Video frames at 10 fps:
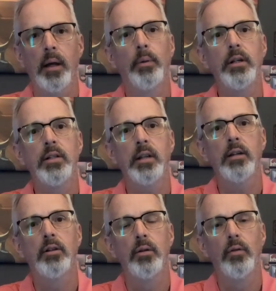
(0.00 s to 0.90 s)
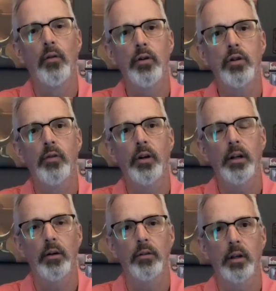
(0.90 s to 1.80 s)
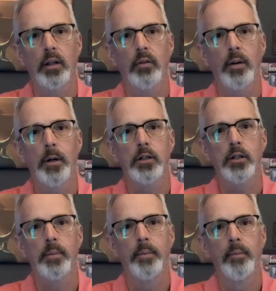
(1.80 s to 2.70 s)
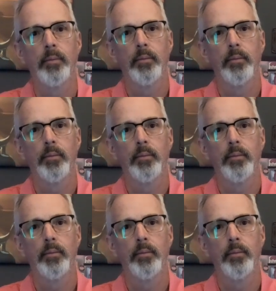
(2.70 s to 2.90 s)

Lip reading: and please stay tuned for future videos. Thanks very much.